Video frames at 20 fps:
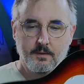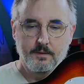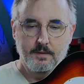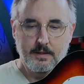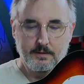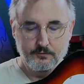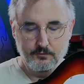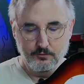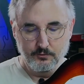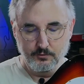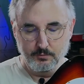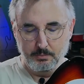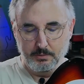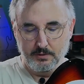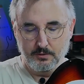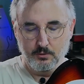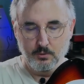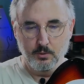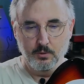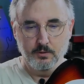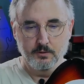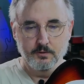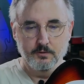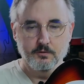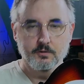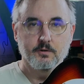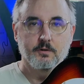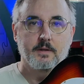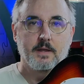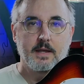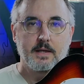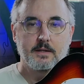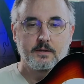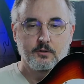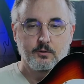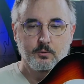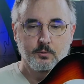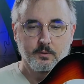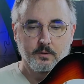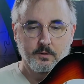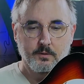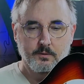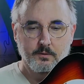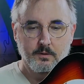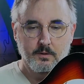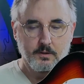that's your split coil to turn that into a